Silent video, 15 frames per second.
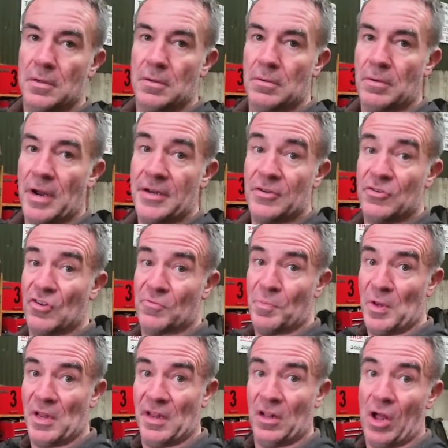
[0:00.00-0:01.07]
right, just
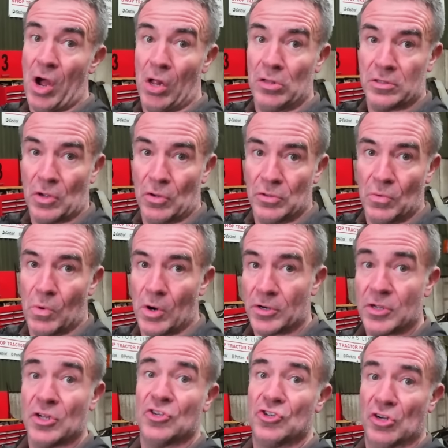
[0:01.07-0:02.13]
putting a little halt on the
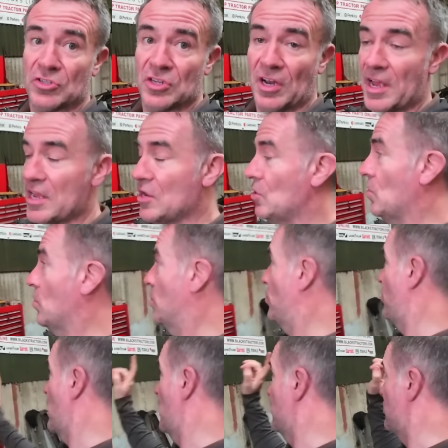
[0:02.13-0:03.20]
work just to let you know
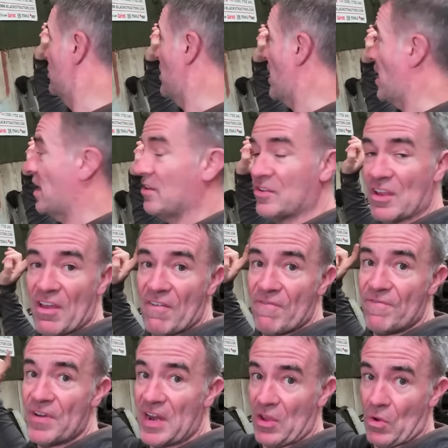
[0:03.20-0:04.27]
that today's
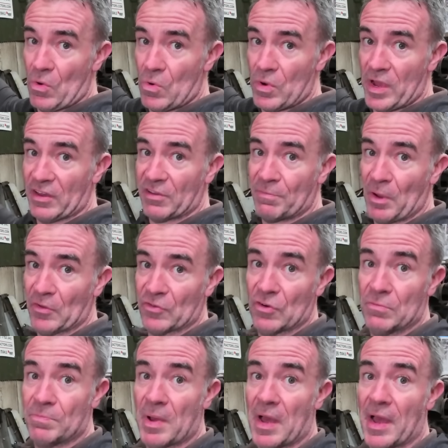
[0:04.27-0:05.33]
video is
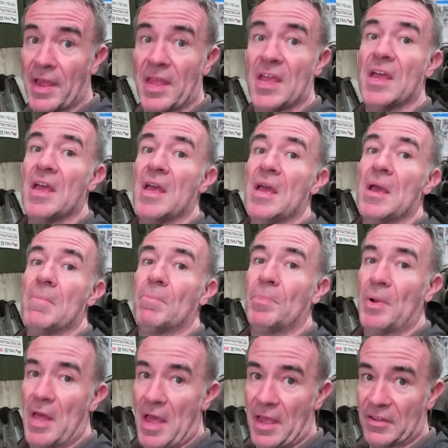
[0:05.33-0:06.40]
sponsored by
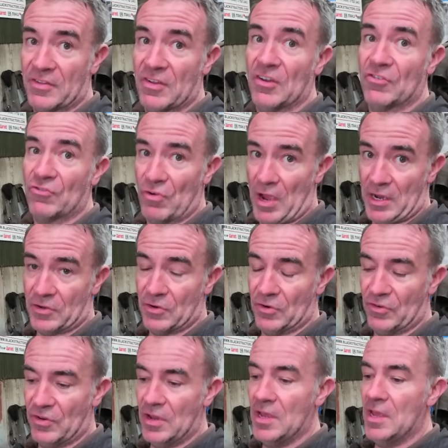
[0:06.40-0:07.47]
Black's
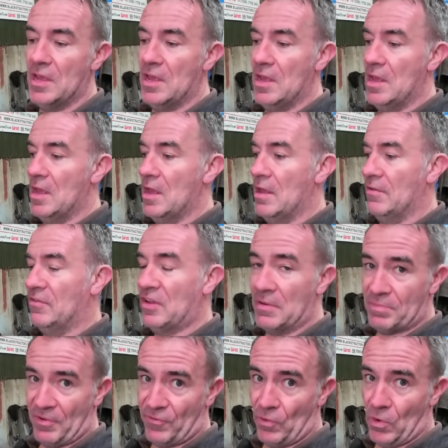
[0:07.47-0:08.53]
Tractors. Said
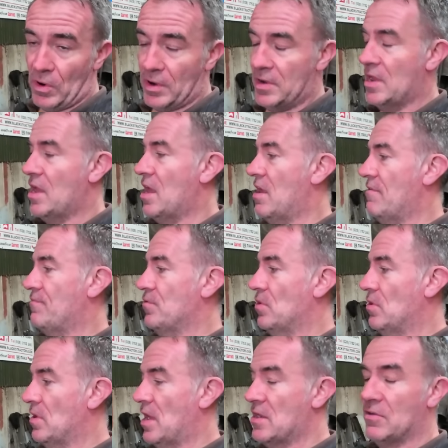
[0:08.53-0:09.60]
before, if
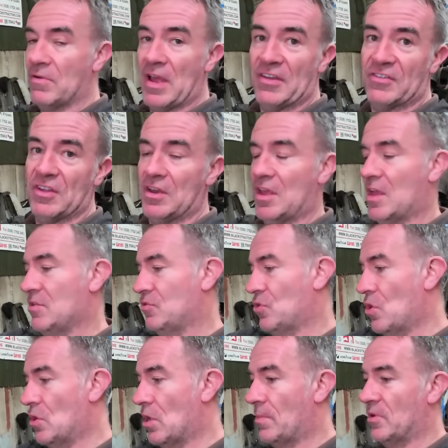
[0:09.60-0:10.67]
you're interested in
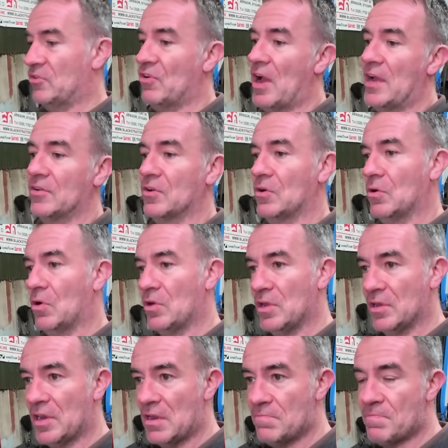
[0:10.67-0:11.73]
doing up a tractor or you
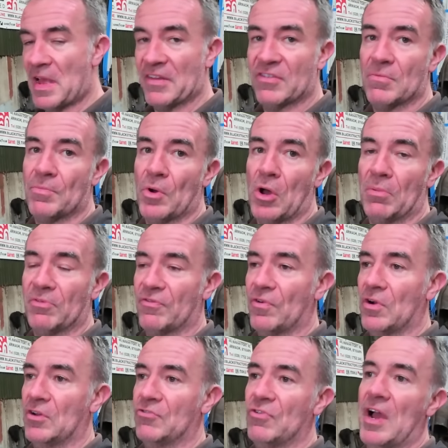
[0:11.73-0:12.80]
need bits and bobs
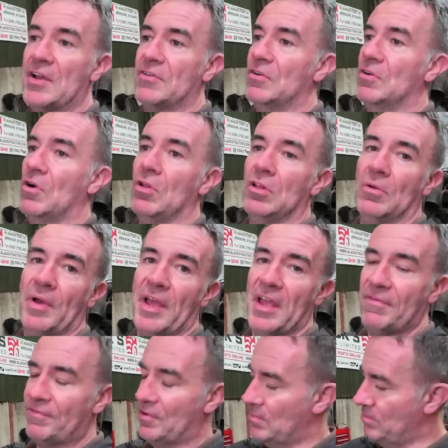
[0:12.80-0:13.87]
for a tractor all the way
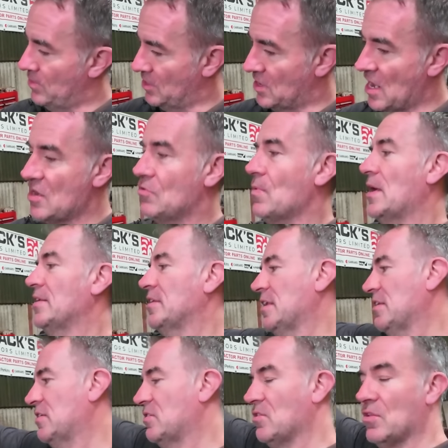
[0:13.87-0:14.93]
from the
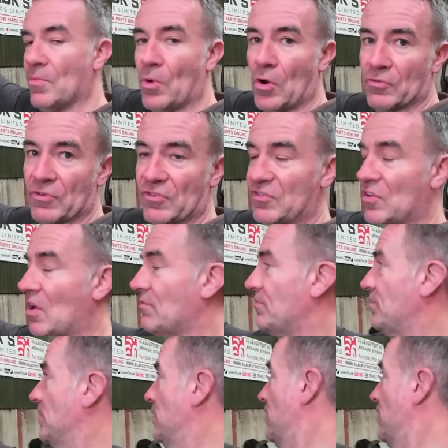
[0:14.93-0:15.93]
T20s to the modern stuff,